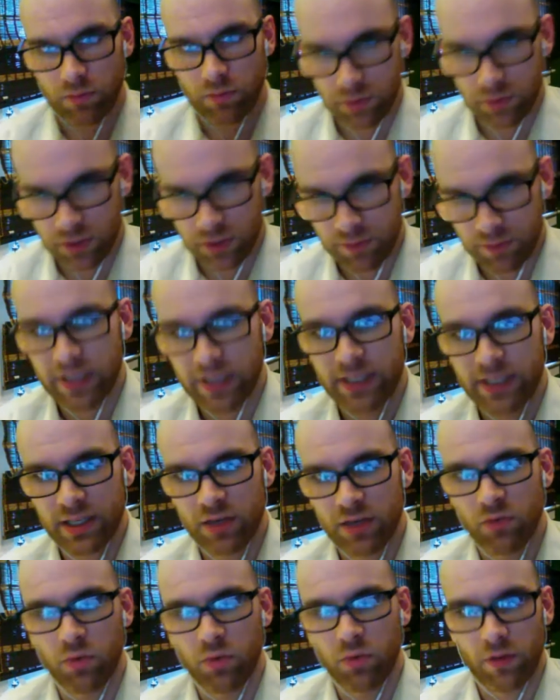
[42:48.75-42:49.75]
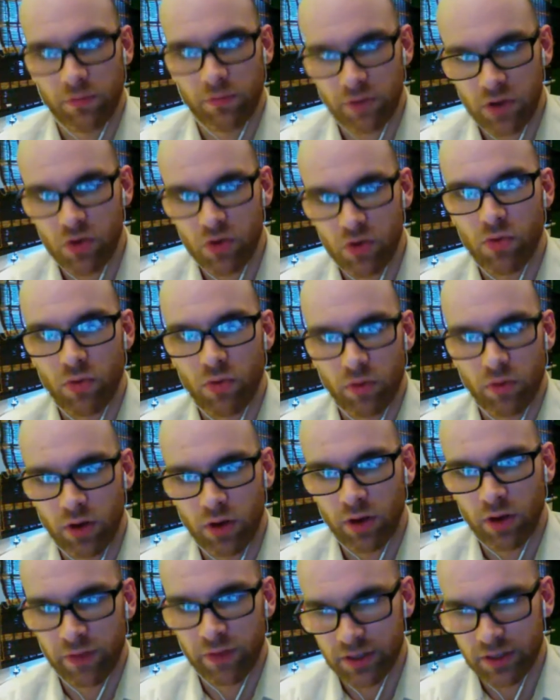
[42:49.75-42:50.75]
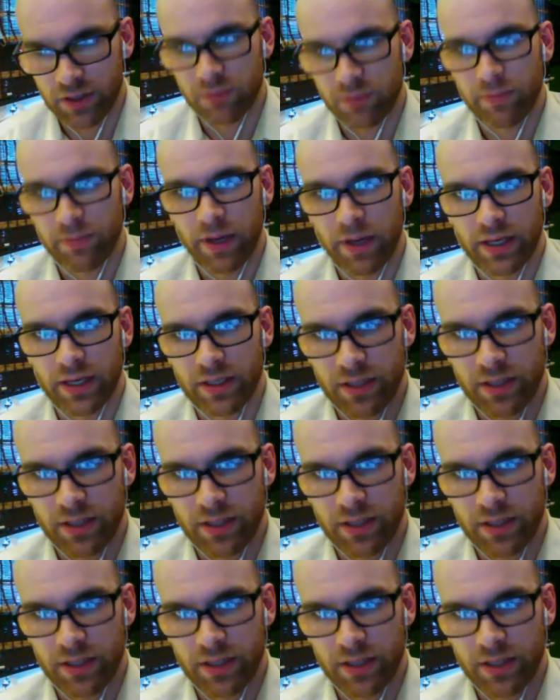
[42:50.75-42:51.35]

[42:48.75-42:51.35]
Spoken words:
spiced in with a few of these debates